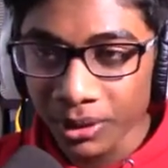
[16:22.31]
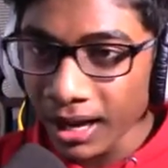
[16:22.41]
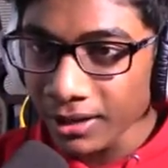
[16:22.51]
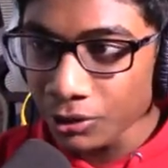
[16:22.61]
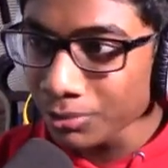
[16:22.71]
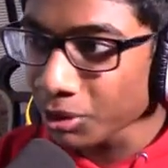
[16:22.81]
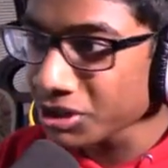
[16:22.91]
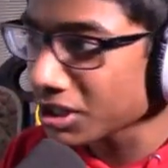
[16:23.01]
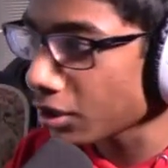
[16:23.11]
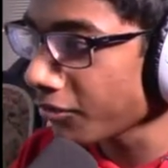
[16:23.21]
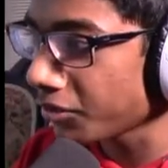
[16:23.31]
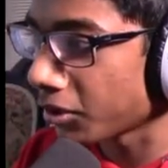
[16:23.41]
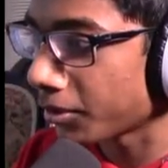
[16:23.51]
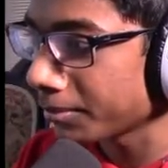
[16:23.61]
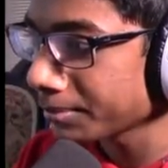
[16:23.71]
we got to do more stuff
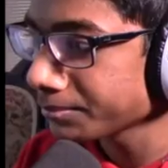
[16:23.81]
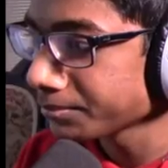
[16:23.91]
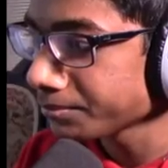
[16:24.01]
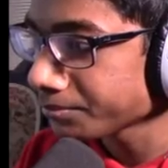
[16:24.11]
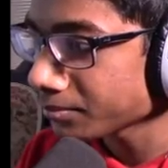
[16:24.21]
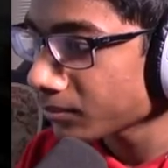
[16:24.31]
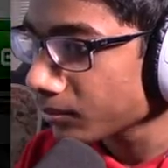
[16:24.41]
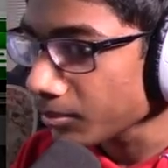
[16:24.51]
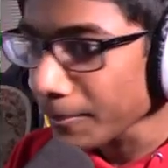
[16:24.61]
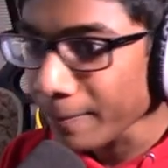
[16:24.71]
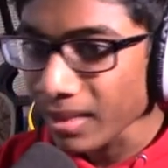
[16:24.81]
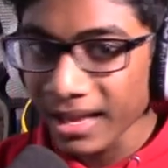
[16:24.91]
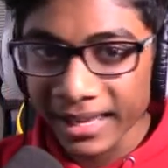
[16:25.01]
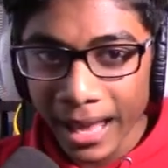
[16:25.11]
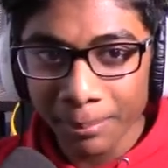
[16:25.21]
here.
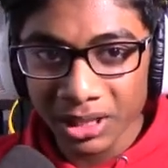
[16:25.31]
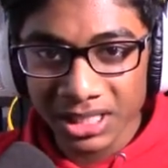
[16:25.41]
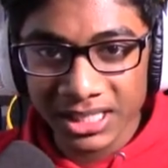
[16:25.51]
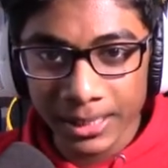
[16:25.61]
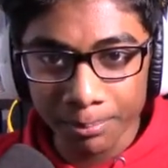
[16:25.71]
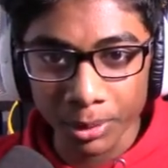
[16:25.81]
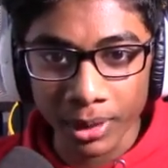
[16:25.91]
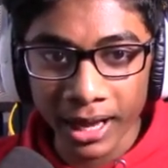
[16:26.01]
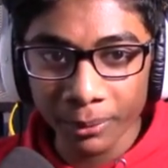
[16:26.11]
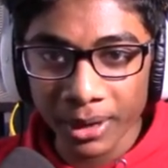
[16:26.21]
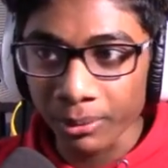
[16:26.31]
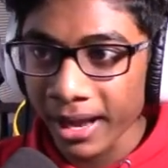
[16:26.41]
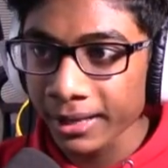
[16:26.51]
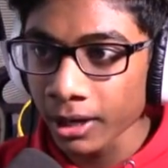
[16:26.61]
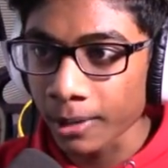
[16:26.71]
It can't be this simple. How do I
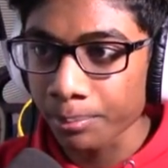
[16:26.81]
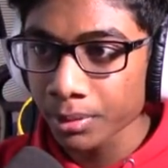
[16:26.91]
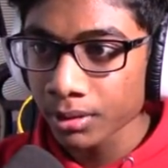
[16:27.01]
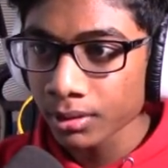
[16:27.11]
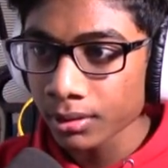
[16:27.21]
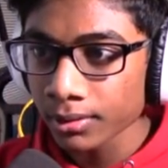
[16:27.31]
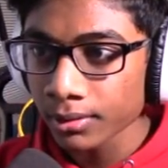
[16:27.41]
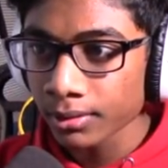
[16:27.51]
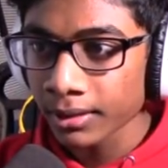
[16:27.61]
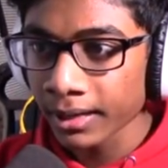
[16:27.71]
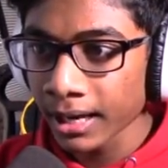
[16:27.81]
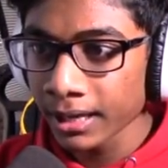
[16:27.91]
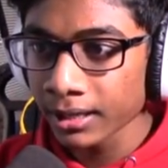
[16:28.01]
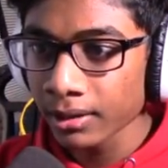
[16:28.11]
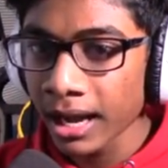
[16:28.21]
rank up? Can
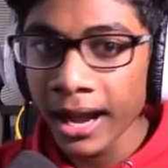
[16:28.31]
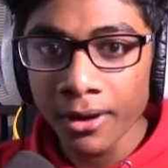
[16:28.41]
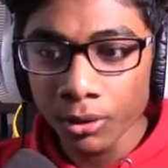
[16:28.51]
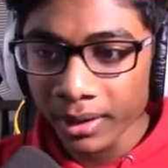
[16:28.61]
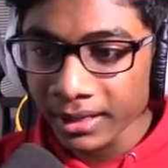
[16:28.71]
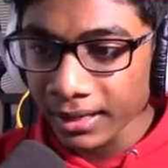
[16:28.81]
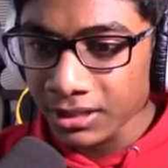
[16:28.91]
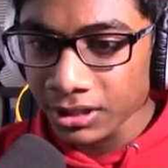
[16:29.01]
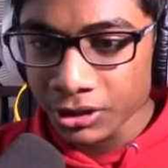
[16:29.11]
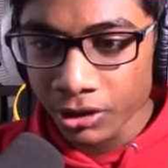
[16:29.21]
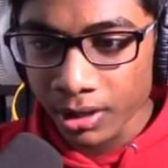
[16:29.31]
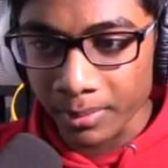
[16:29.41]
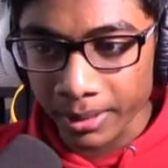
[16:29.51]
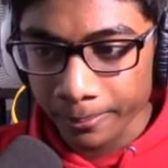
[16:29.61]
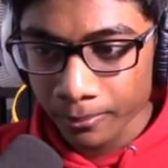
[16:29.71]
I... How do I get into the
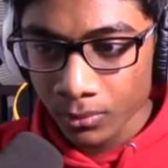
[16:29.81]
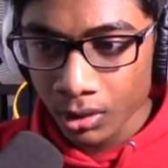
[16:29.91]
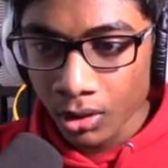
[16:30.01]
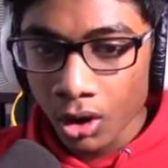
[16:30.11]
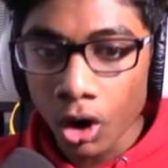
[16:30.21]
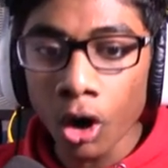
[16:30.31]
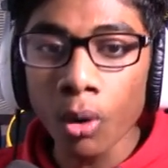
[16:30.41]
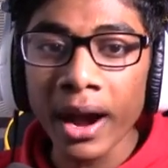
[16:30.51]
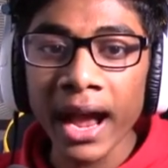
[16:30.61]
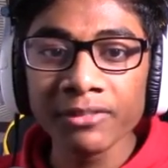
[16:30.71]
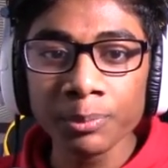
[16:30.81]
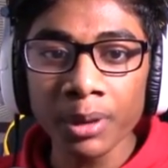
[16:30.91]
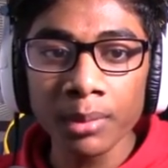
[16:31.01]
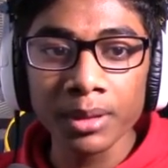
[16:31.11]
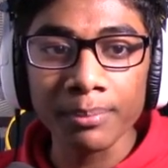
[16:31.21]
tournament? Oh, I have to
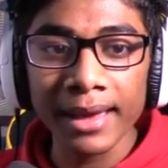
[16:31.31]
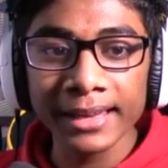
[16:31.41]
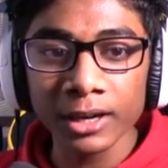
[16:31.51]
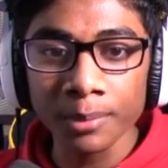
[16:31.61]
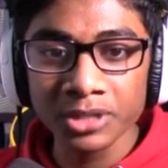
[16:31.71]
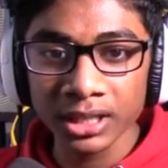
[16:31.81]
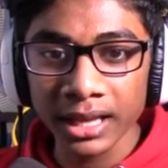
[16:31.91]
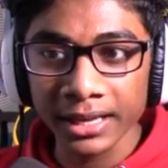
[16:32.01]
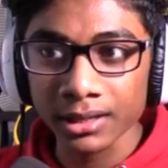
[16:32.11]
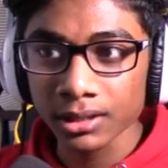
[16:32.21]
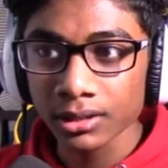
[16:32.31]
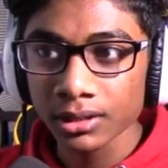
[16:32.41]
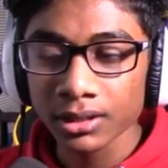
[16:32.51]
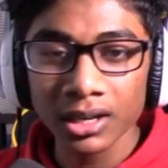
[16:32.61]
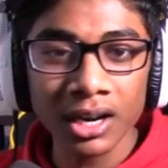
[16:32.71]
probably make it up to like...
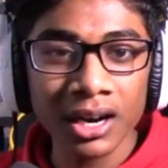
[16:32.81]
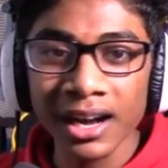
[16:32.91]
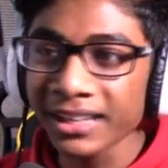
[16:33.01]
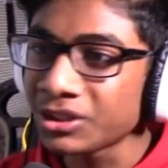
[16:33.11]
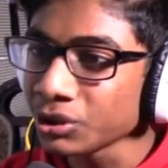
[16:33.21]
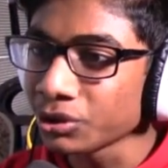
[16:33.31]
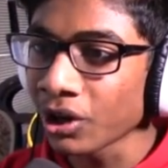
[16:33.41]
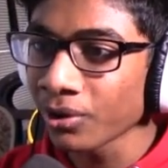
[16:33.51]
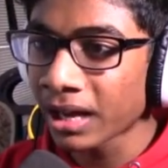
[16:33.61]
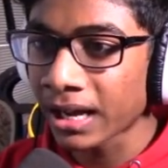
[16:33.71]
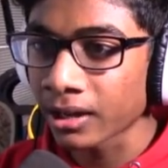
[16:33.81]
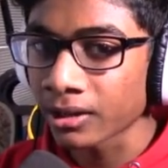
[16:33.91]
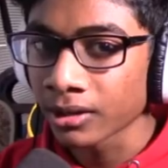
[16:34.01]
Ah, I do, don't I?